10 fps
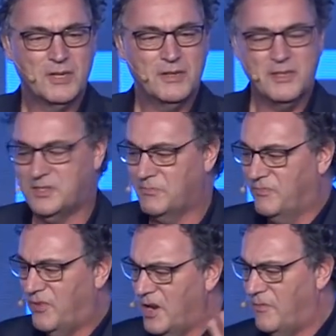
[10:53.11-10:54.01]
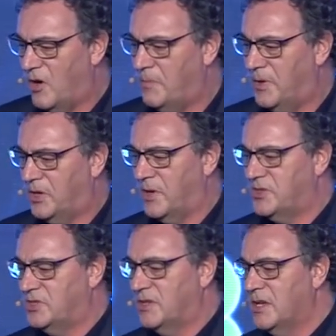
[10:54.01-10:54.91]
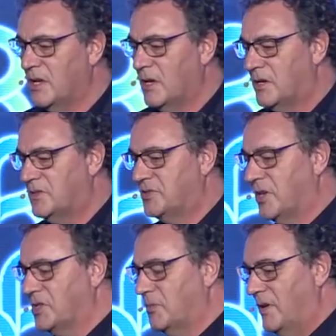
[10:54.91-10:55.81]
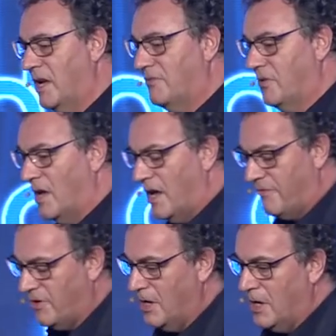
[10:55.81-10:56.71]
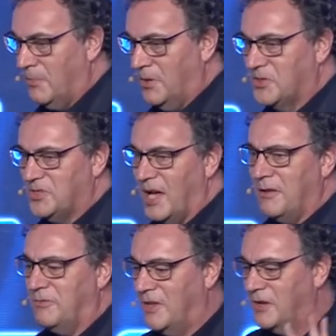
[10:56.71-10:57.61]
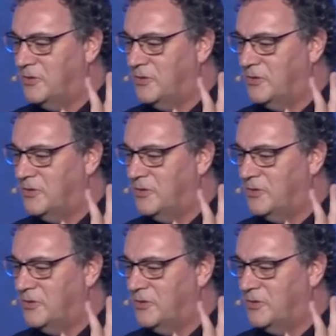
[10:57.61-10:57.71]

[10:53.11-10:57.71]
It's a very, very big question, a discussion we have to have, because I think